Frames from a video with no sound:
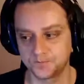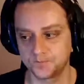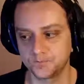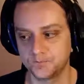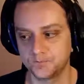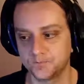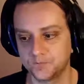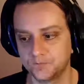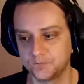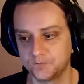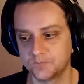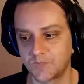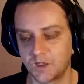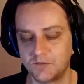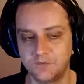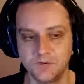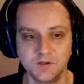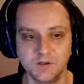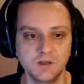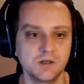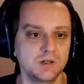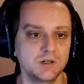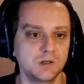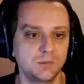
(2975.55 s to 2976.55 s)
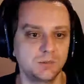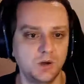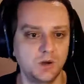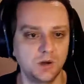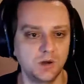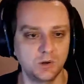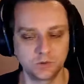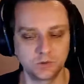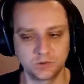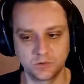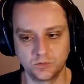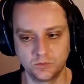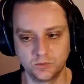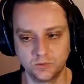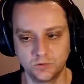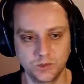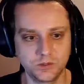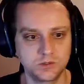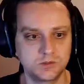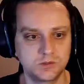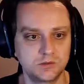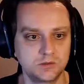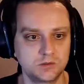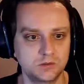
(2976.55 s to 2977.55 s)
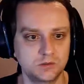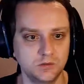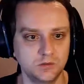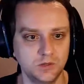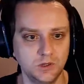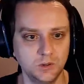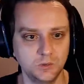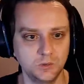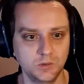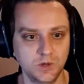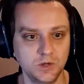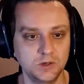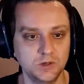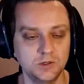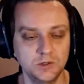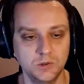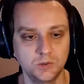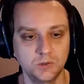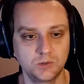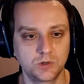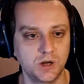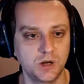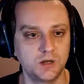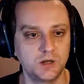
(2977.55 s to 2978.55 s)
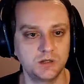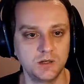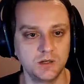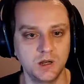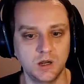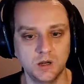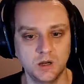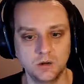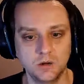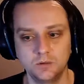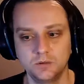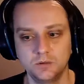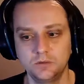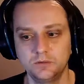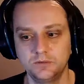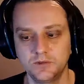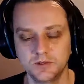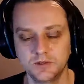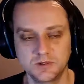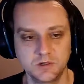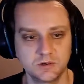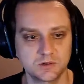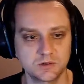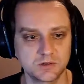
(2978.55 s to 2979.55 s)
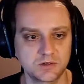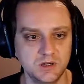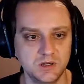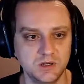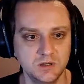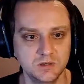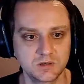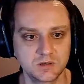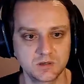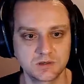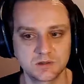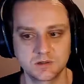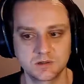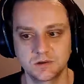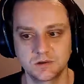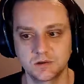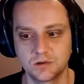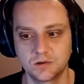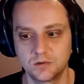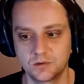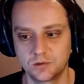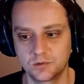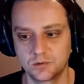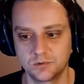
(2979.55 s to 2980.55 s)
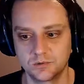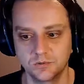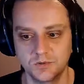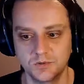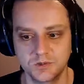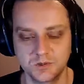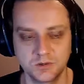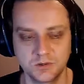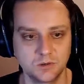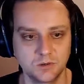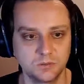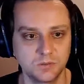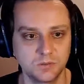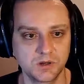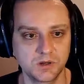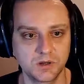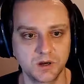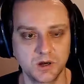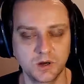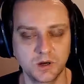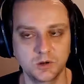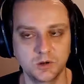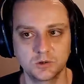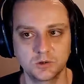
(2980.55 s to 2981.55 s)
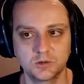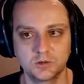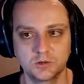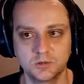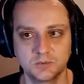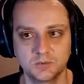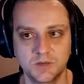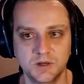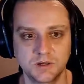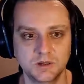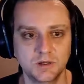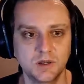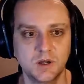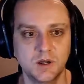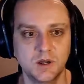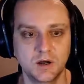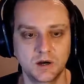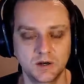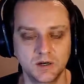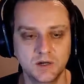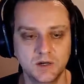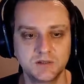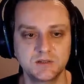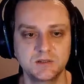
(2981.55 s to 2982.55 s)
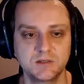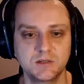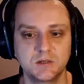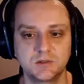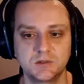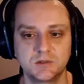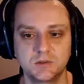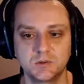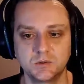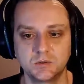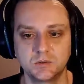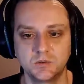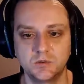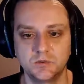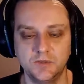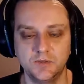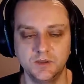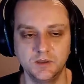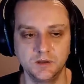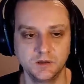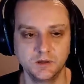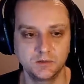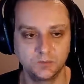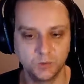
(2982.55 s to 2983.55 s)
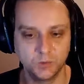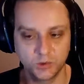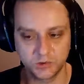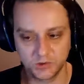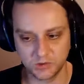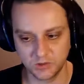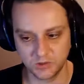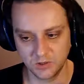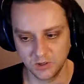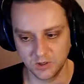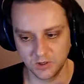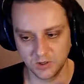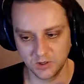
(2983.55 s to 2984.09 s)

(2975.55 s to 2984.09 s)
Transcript: thinking about what you can do right now with your skills or with your background, but rather to think what